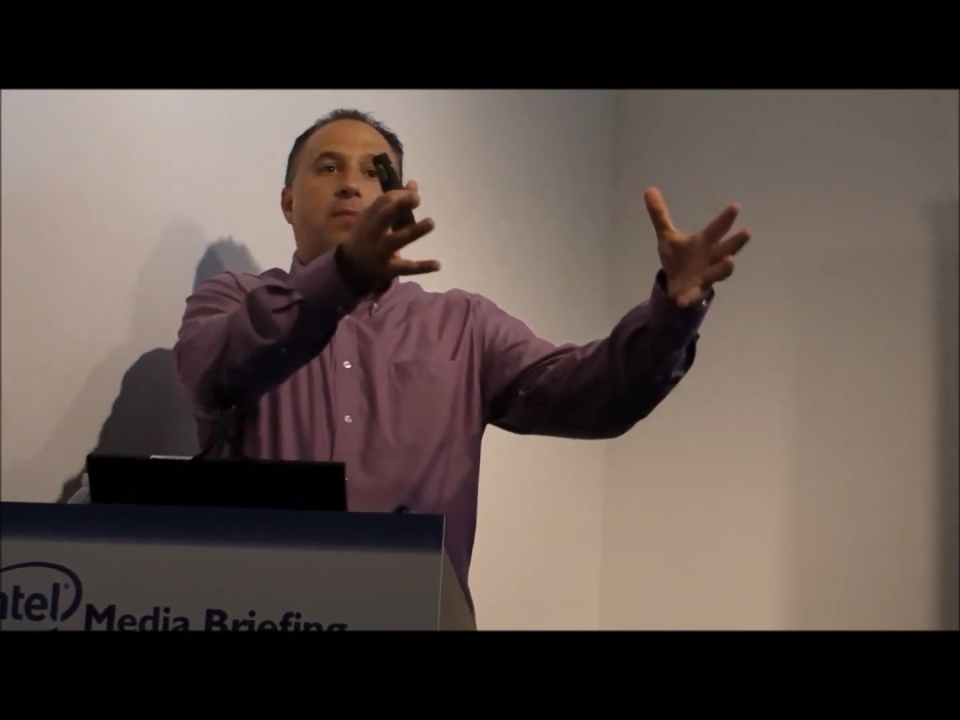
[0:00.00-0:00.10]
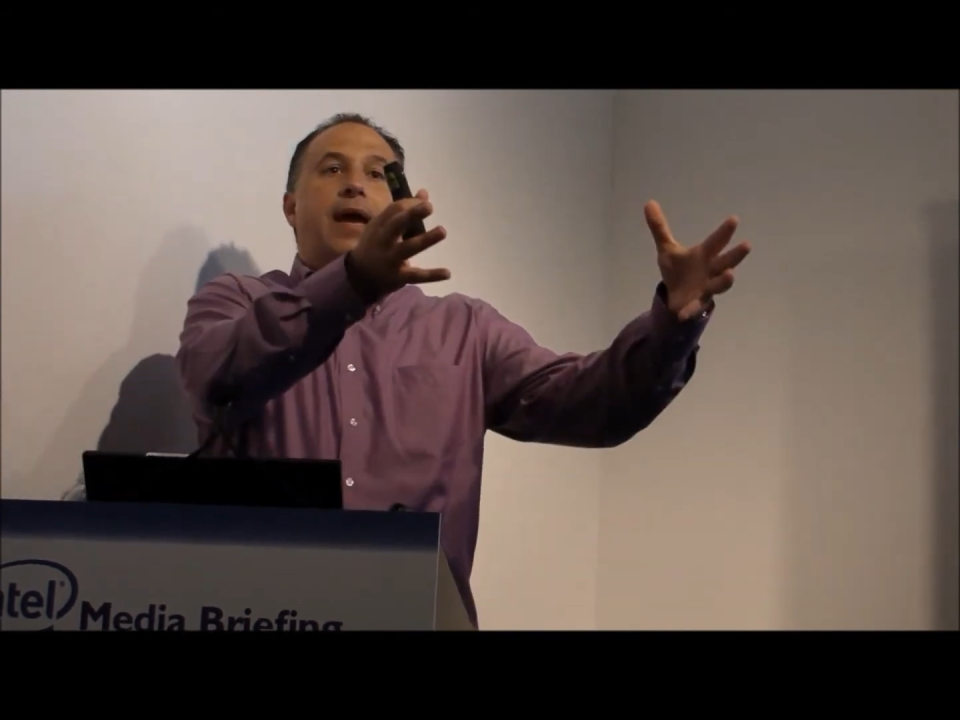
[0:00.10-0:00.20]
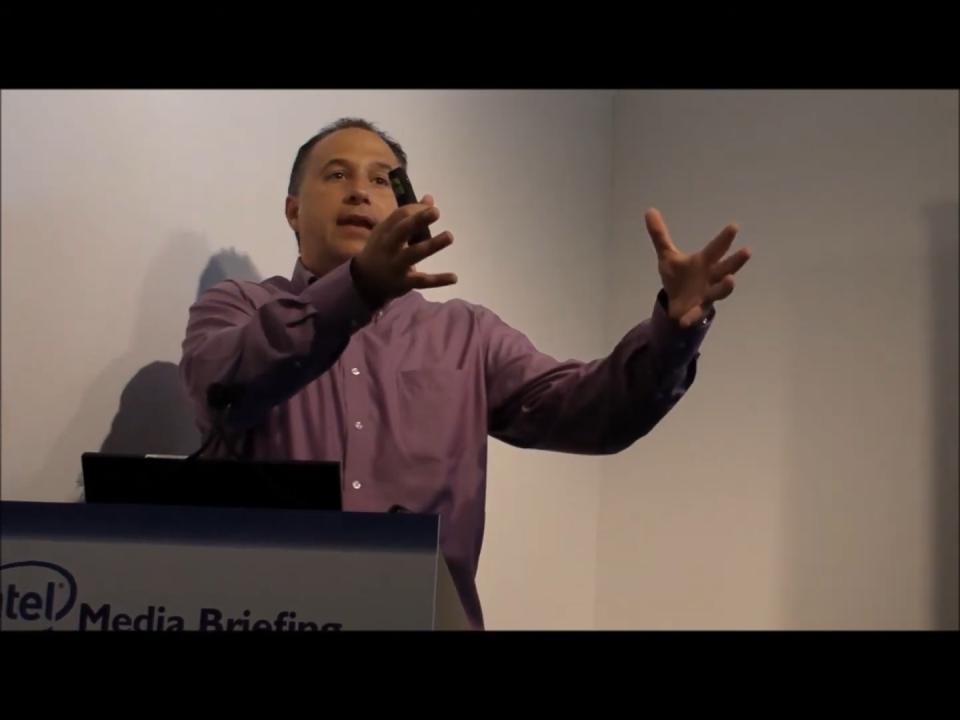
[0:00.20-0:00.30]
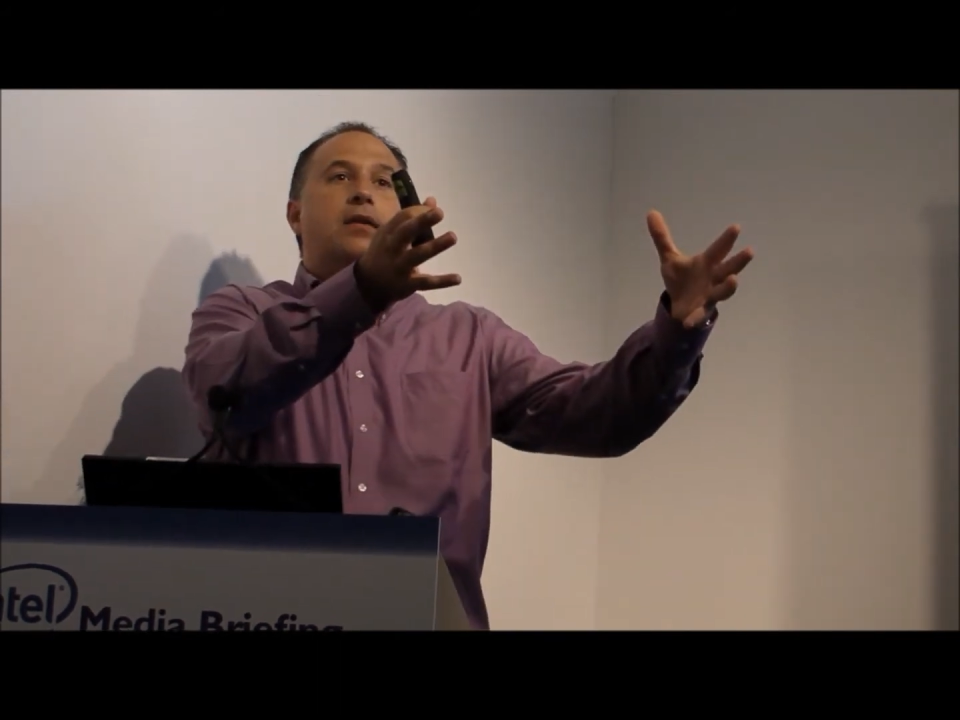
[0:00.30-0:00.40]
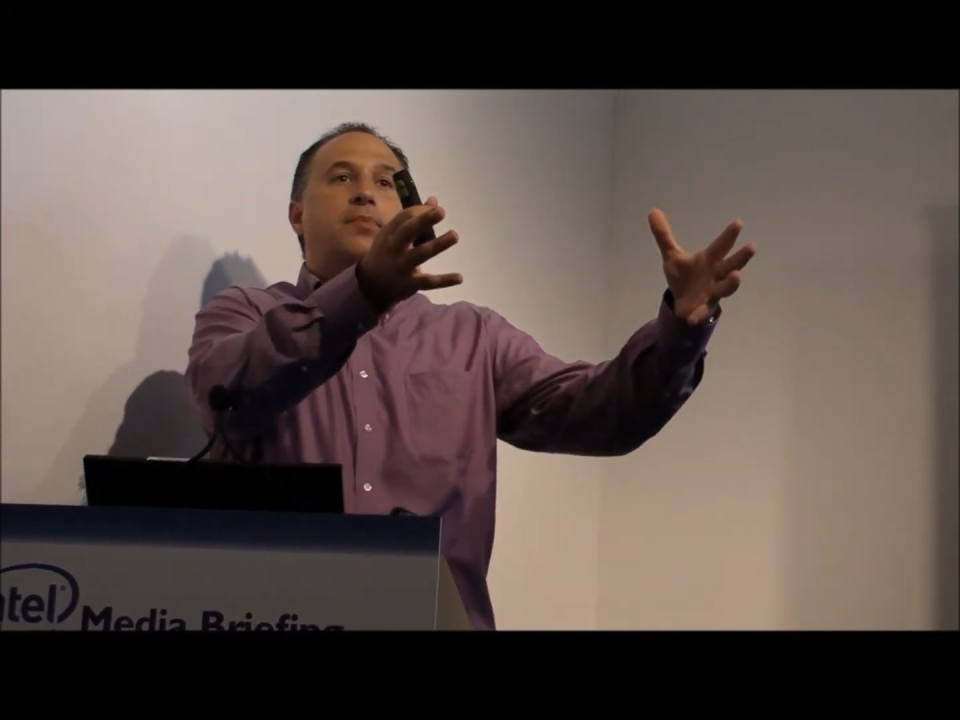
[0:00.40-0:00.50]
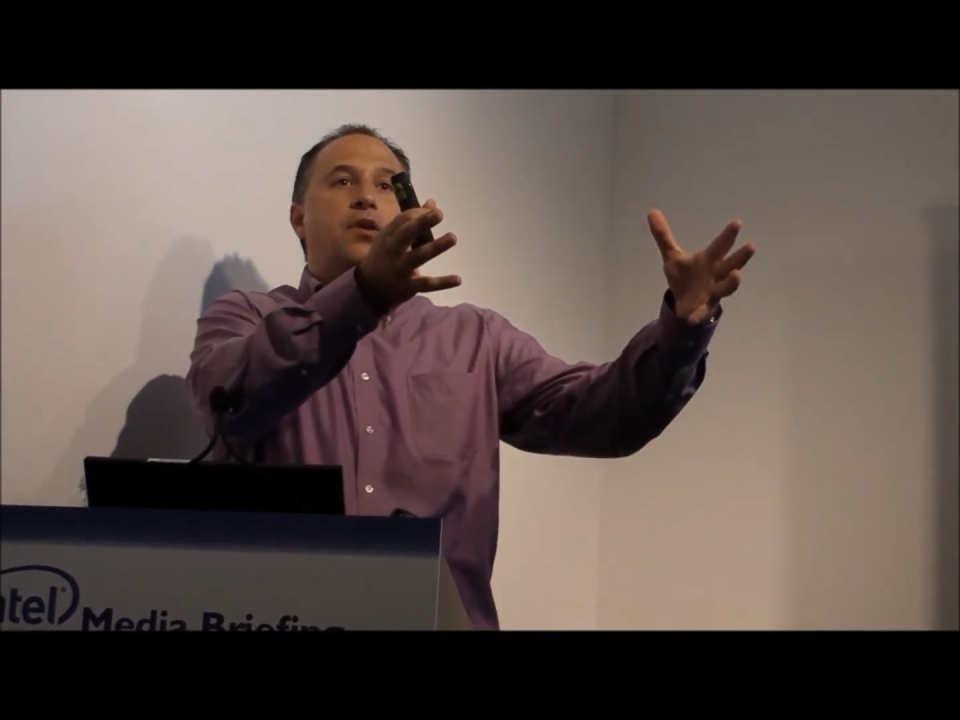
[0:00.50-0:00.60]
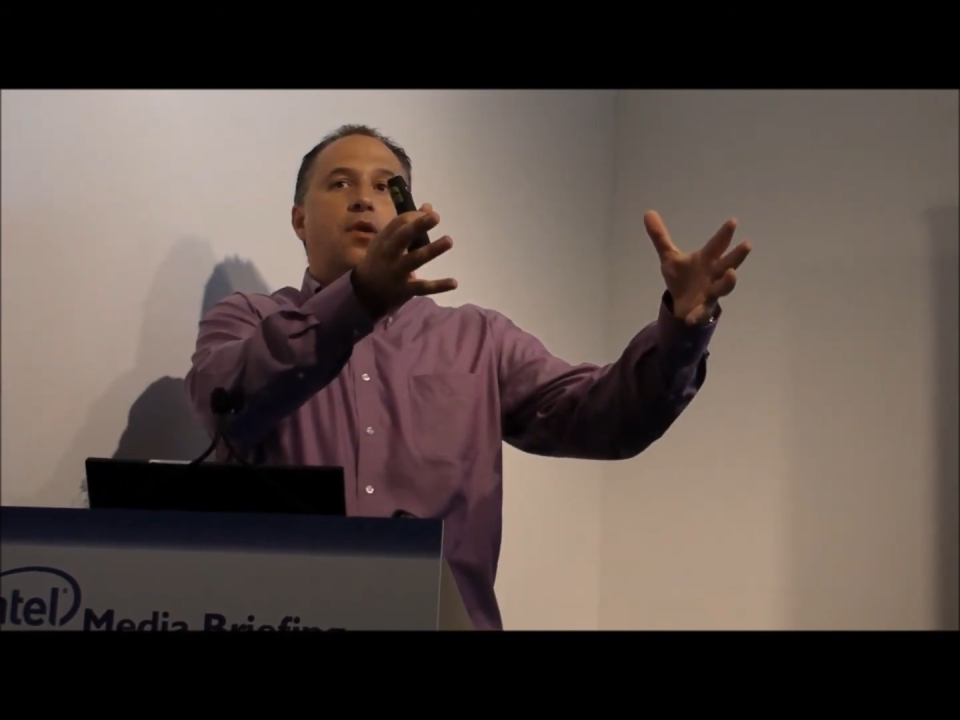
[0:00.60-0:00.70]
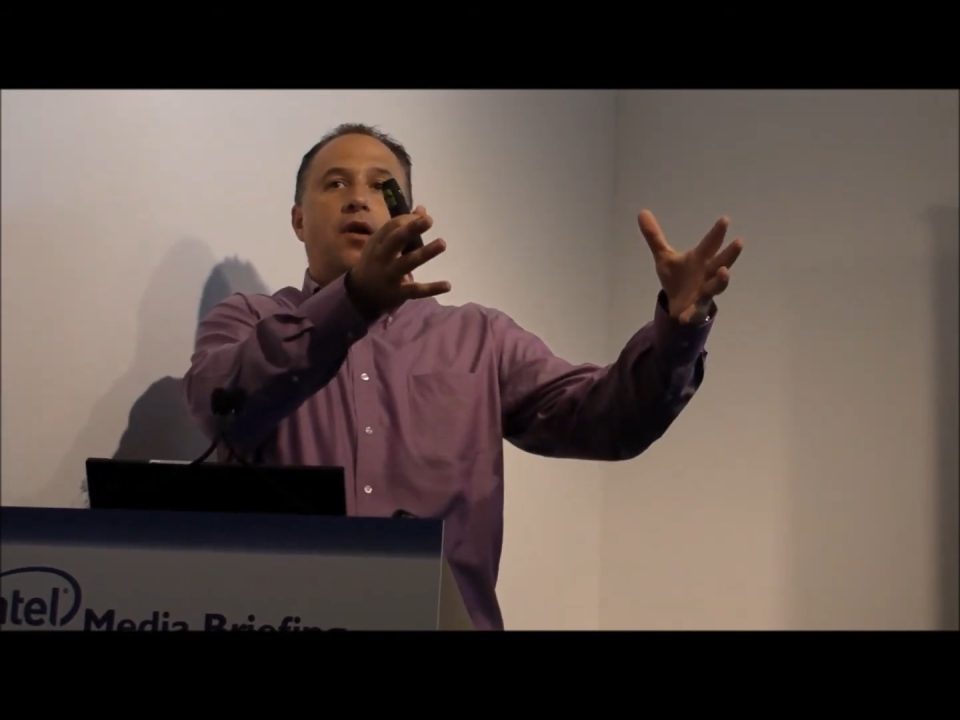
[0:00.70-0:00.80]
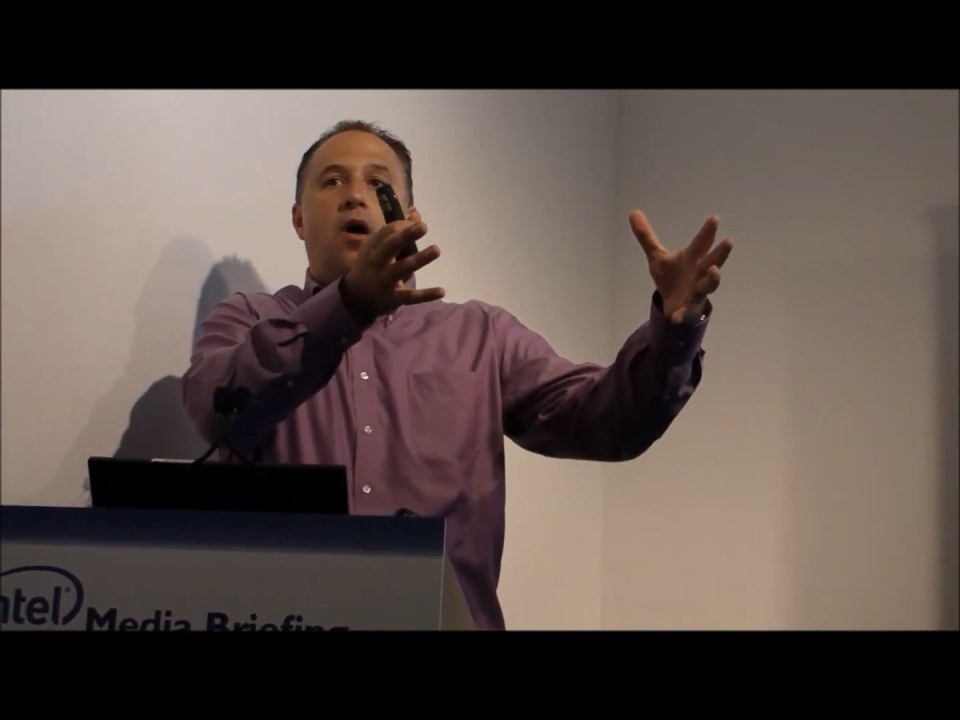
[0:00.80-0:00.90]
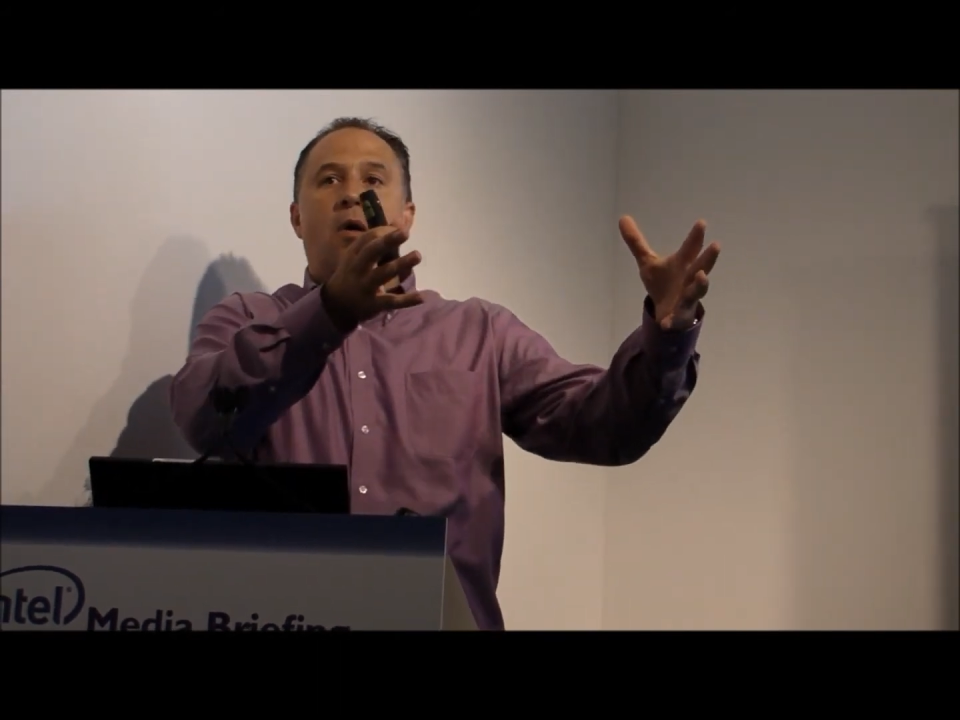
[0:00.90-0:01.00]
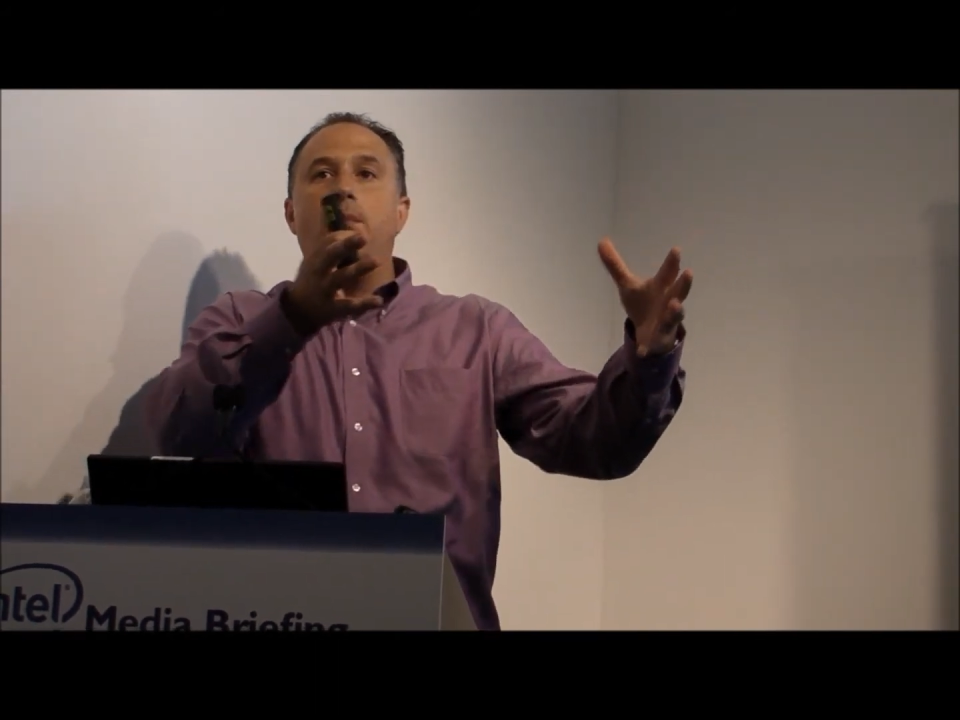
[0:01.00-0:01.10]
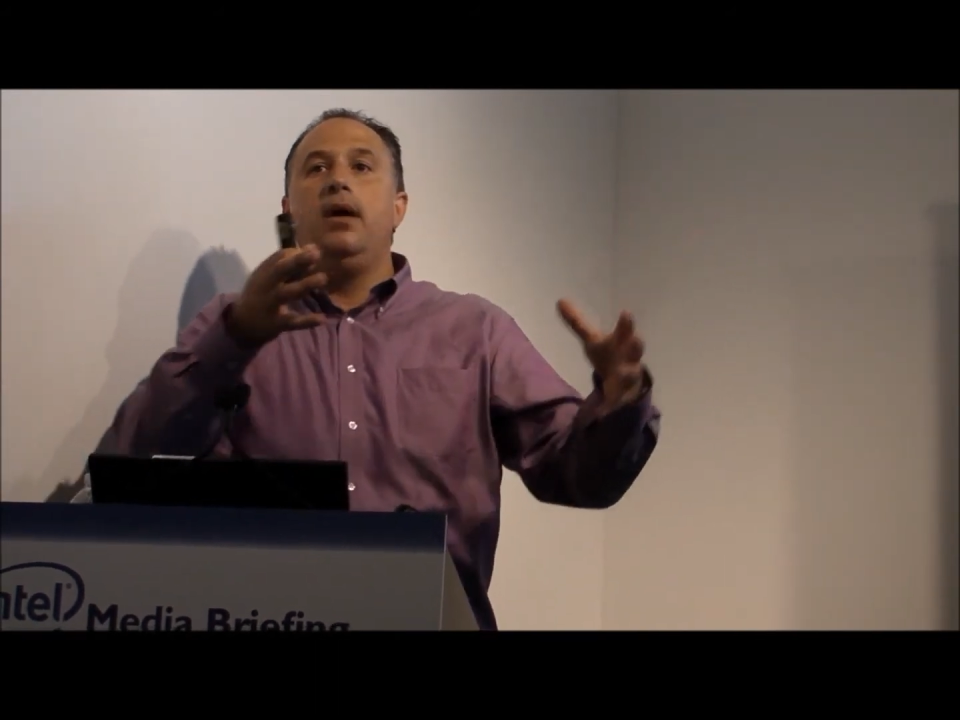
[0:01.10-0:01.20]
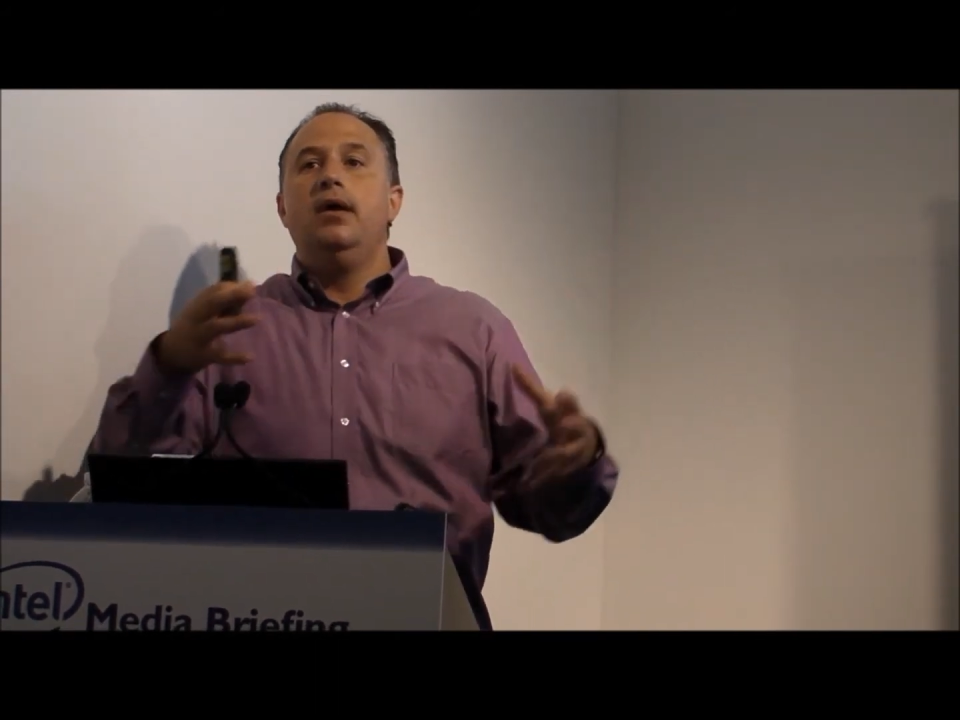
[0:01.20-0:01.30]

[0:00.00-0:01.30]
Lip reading: your main computer at home.